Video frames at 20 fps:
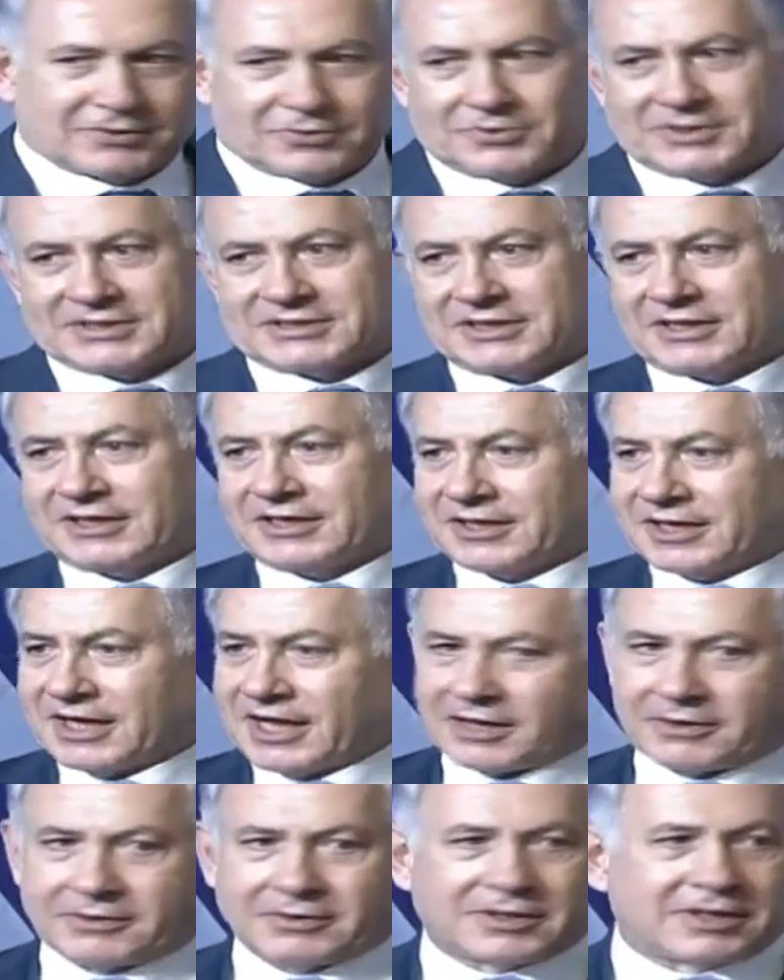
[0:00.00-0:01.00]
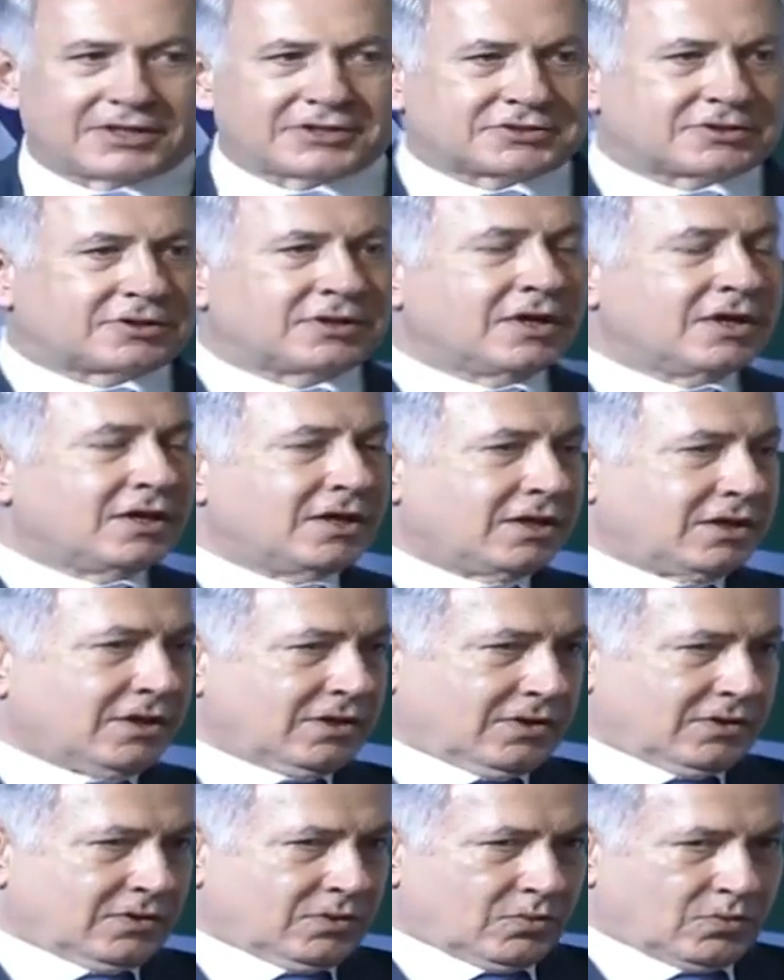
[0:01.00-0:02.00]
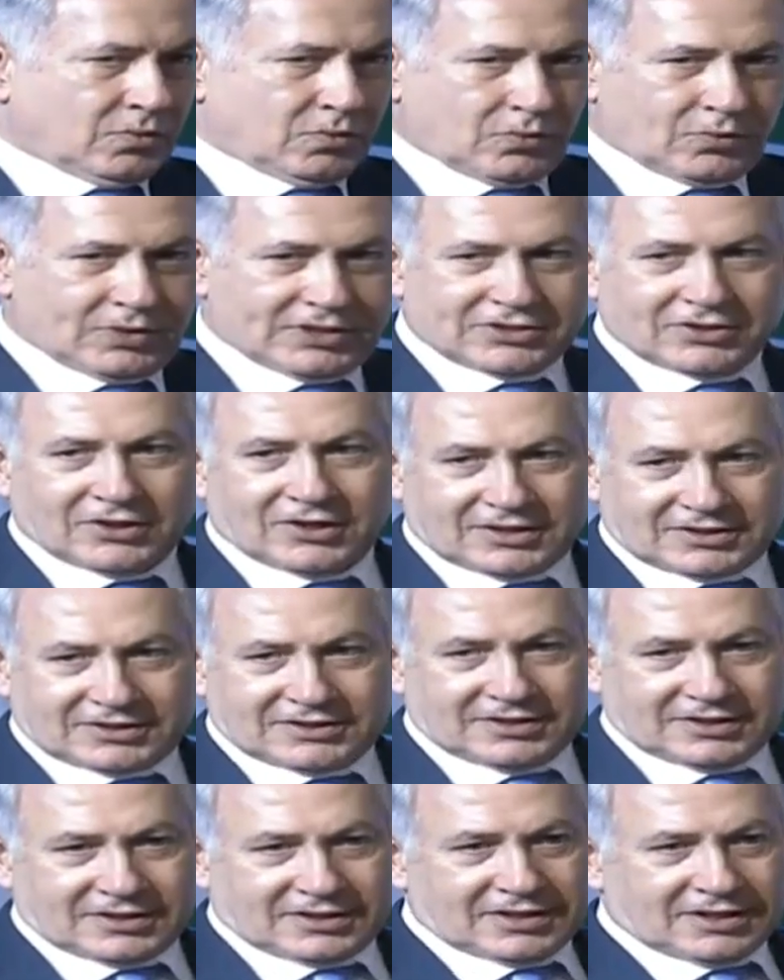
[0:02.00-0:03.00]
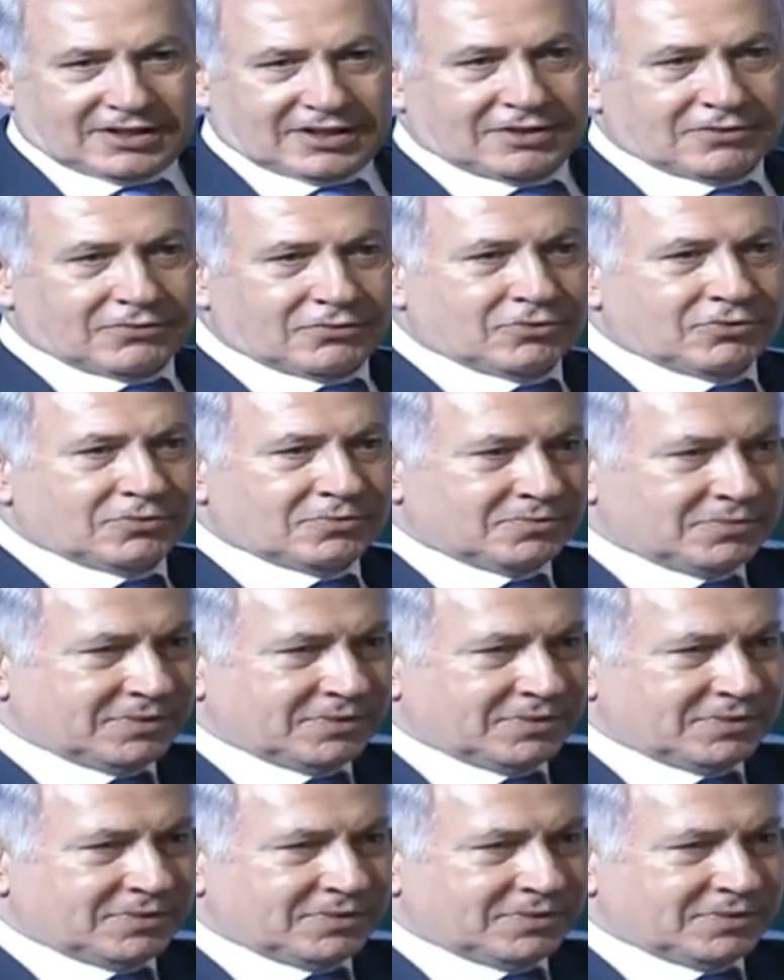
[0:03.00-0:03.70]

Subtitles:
We see it in agriculture. We talked in the room